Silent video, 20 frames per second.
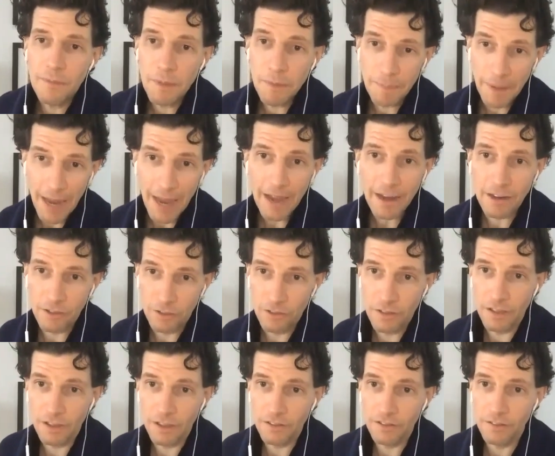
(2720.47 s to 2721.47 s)
package
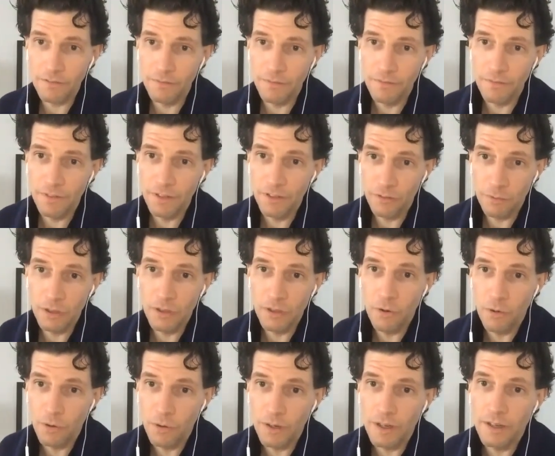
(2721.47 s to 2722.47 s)
this
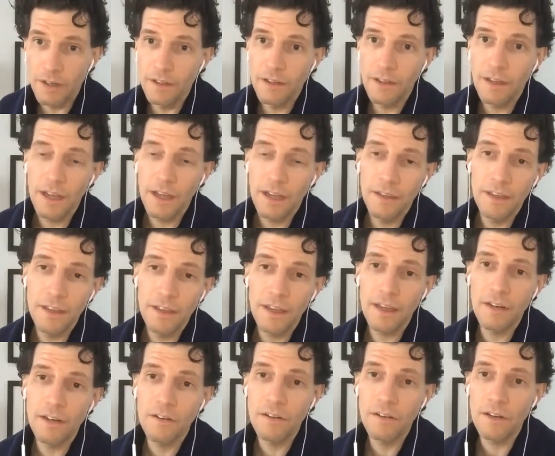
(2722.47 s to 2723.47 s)
recording, and
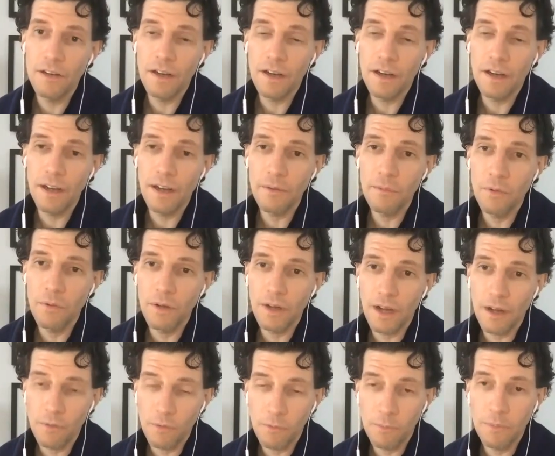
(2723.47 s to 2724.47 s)
then I
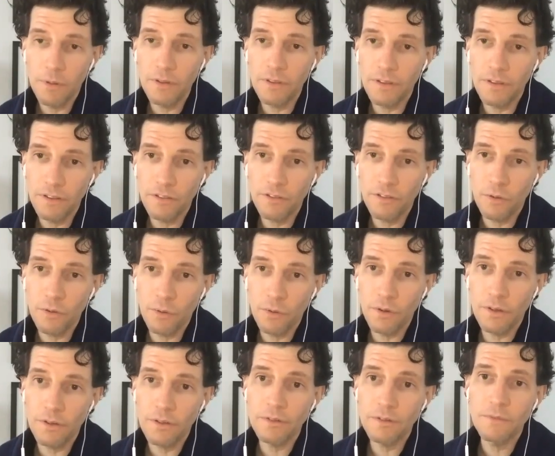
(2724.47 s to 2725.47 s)
will put the
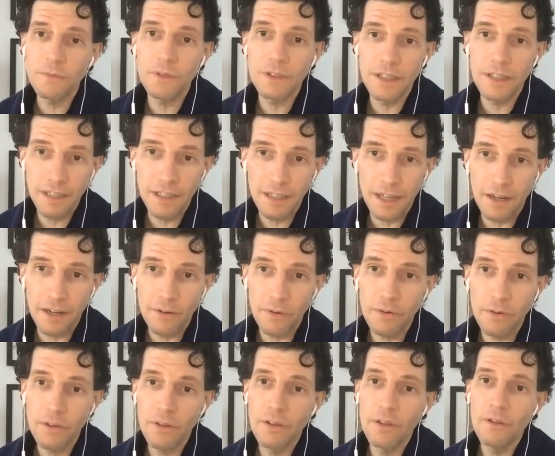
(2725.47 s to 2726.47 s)
Discord. We'll get it out.